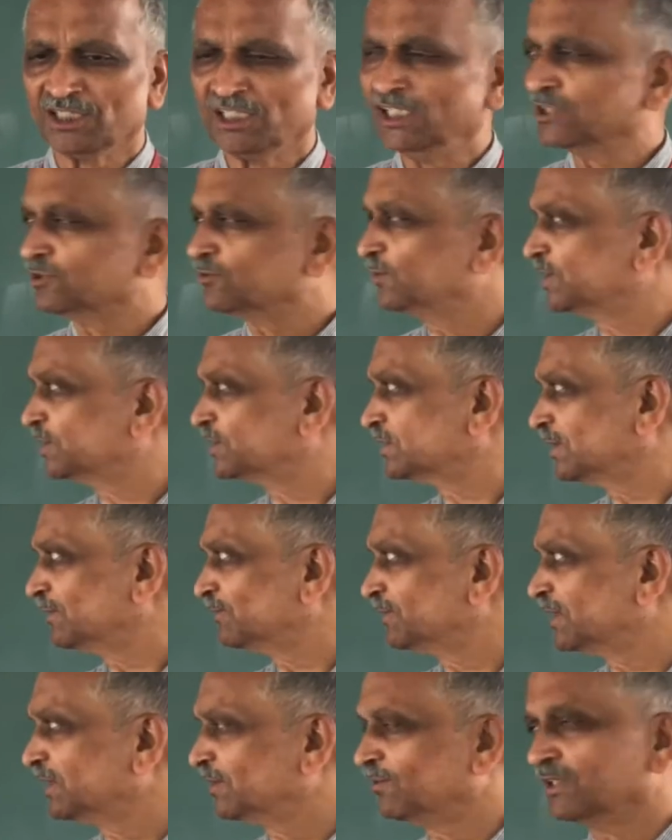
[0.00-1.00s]
deals with
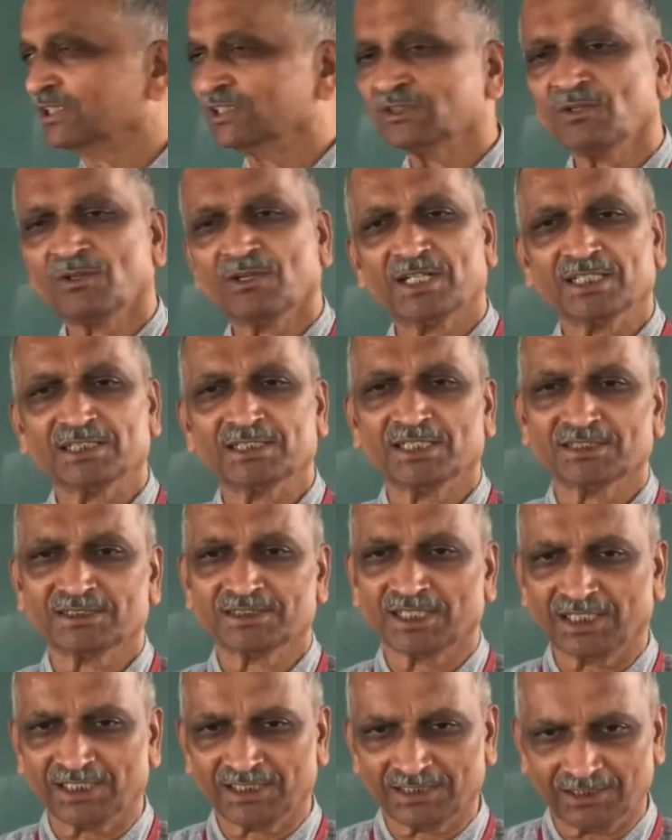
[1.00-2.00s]
something what is called as a
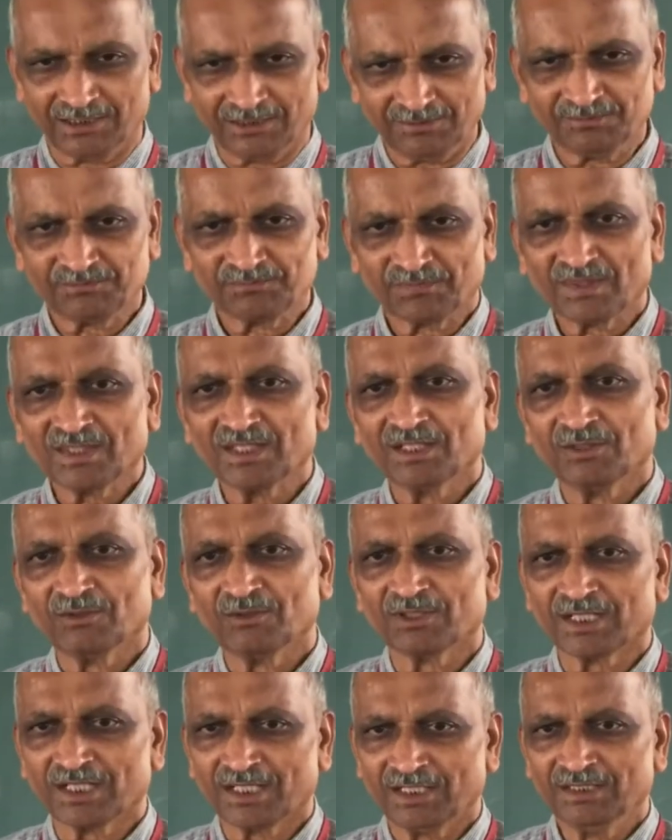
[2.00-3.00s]
cycle.
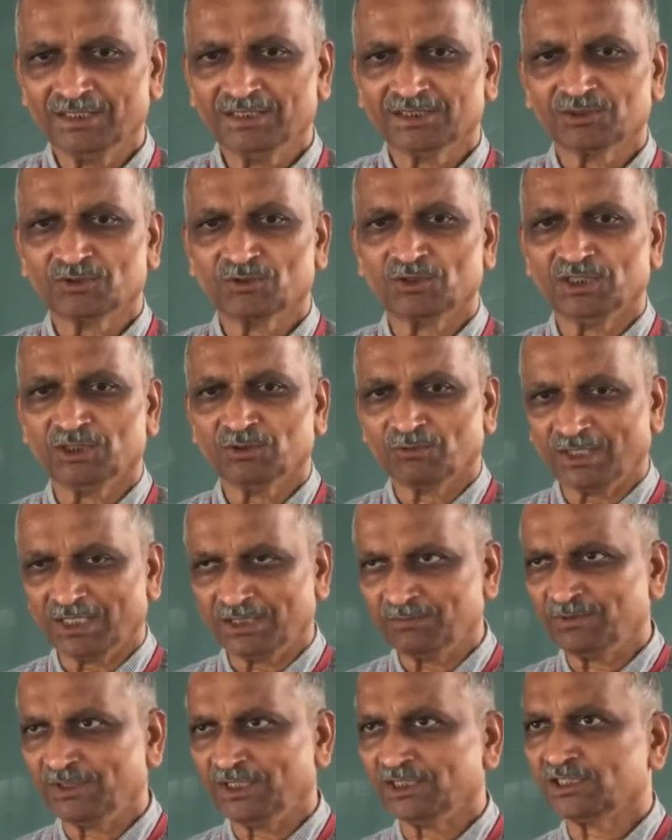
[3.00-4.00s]
Okay, so in
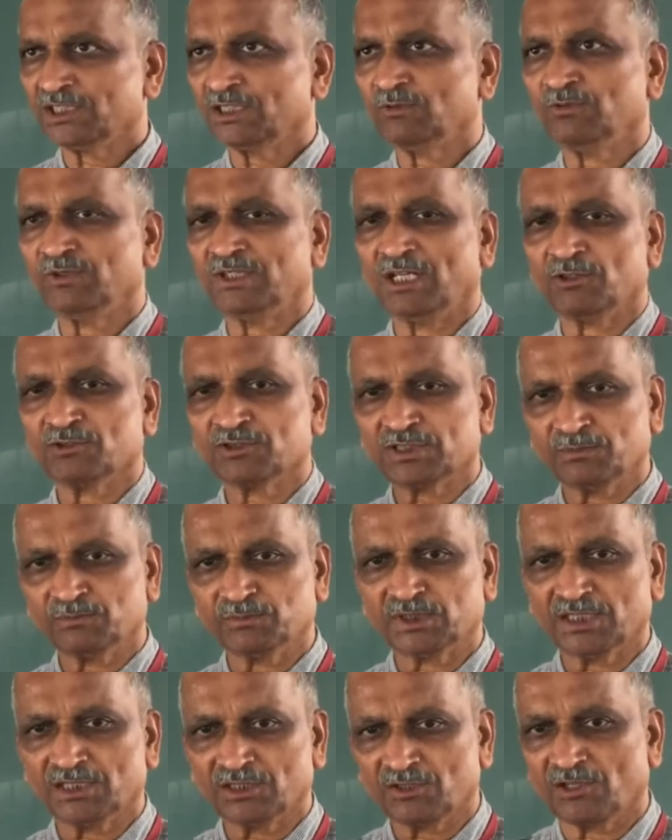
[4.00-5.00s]
vibration we have
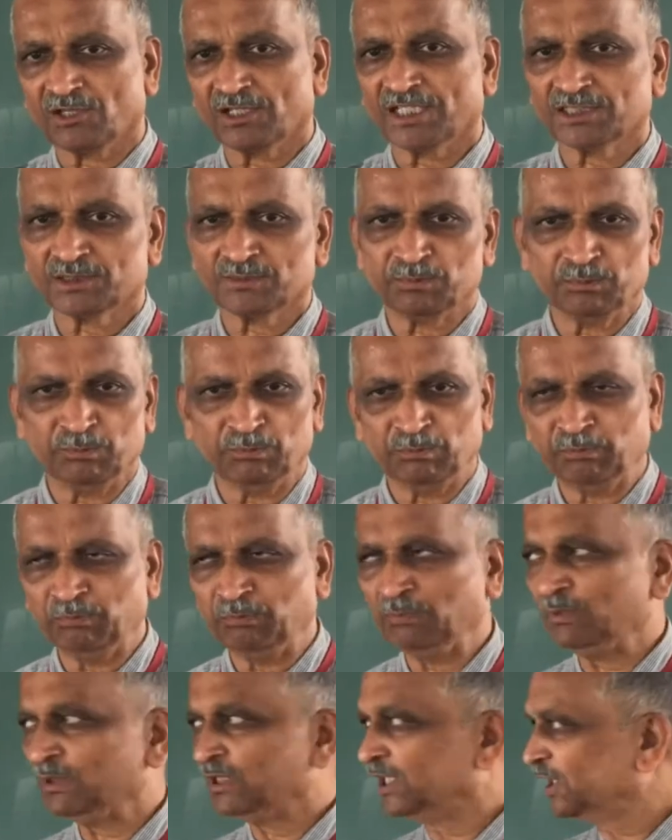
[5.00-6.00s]
something called as
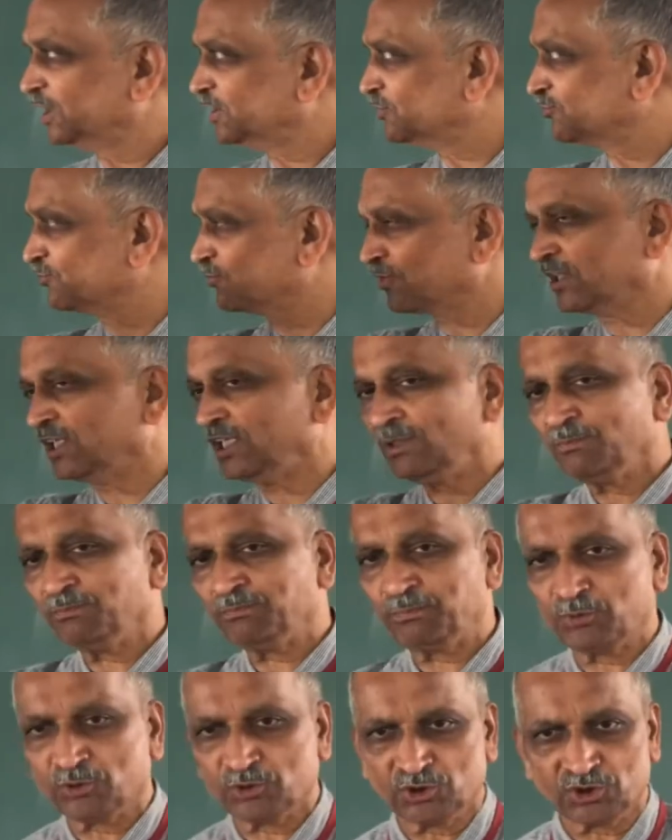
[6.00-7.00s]

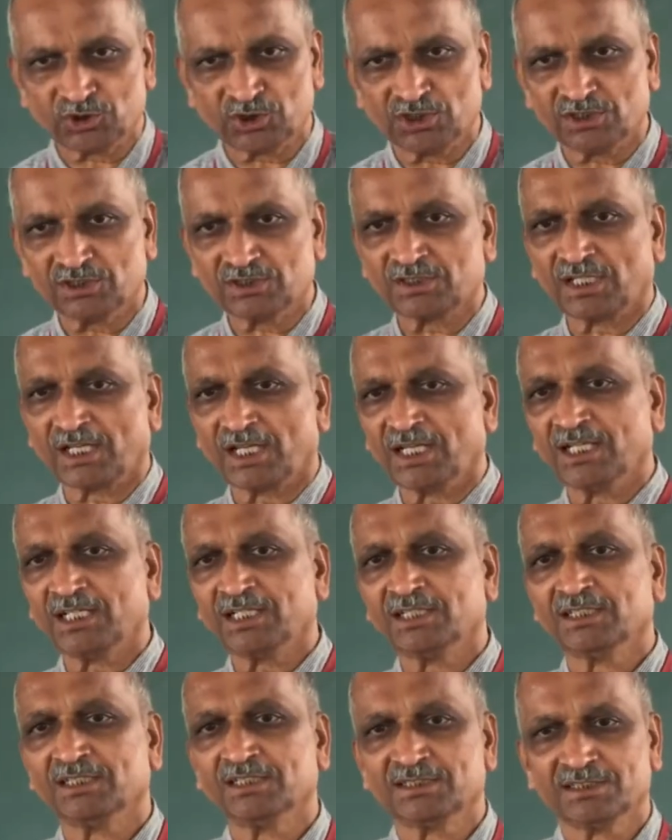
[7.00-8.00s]
extreme positions,
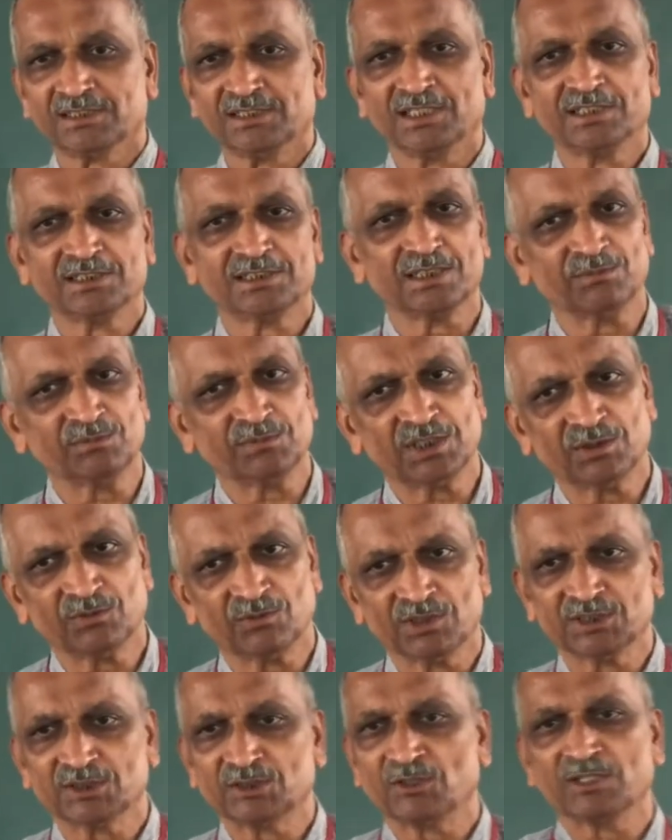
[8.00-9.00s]
and there is something
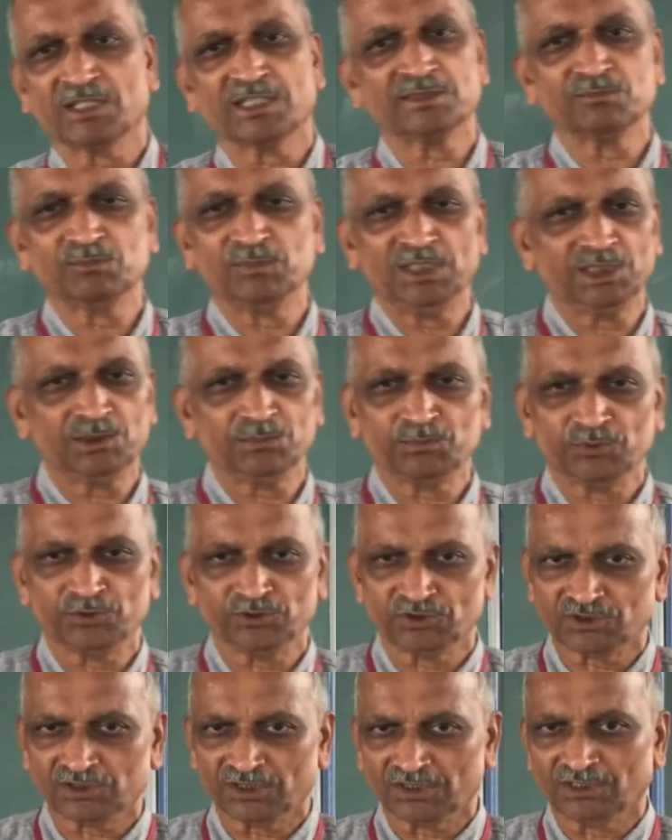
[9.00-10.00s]
what is called as mean
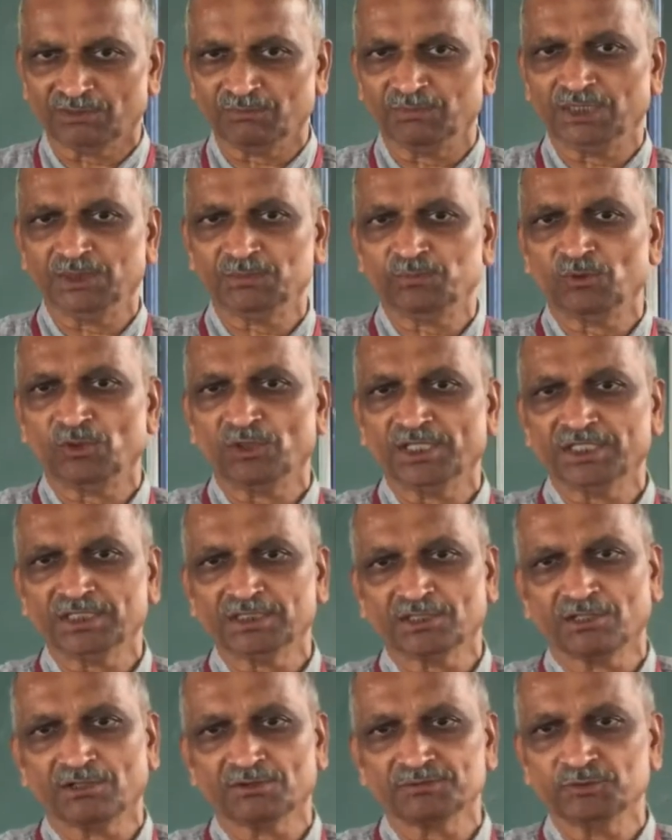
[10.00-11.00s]
position, the
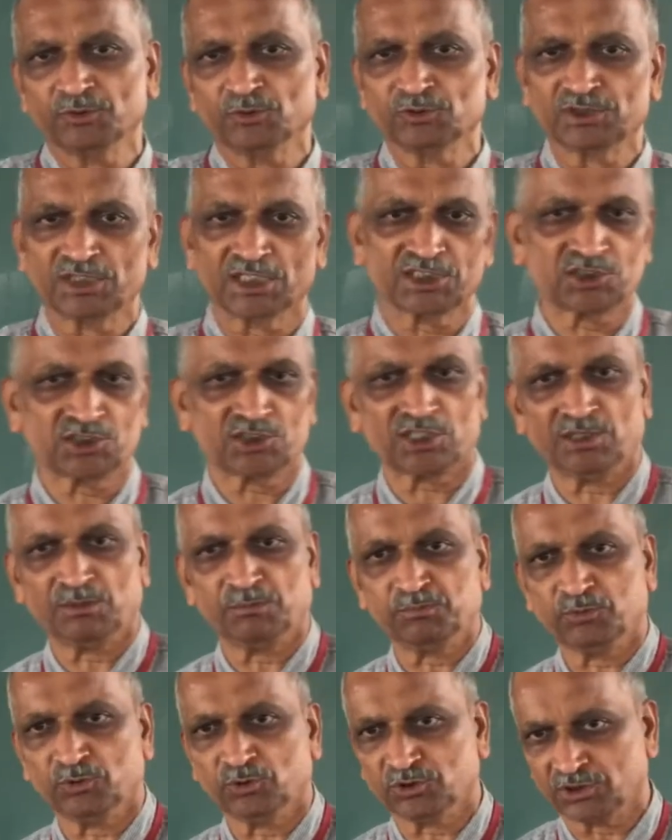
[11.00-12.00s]
midpoint of those
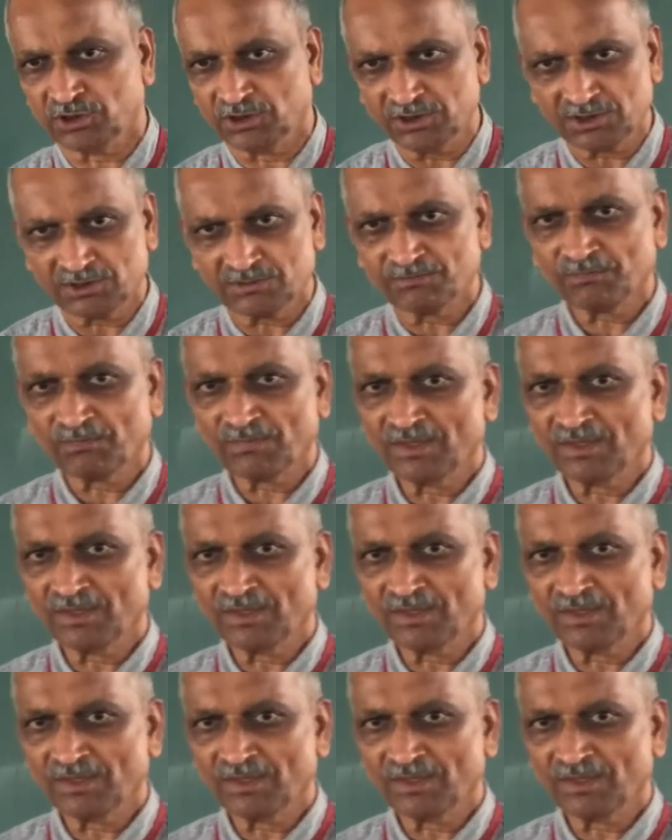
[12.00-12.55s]
extreme positions.